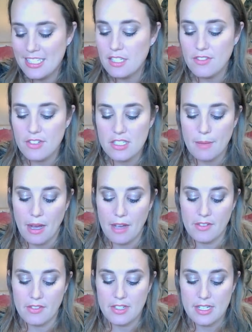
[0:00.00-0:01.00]
this is the first time I've
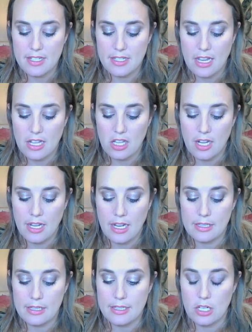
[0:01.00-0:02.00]
ever seen a sale on it,
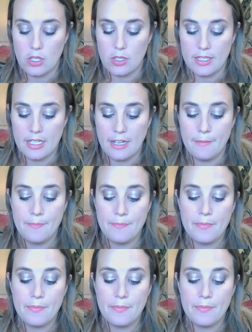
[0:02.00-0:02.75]
at least at Ulta.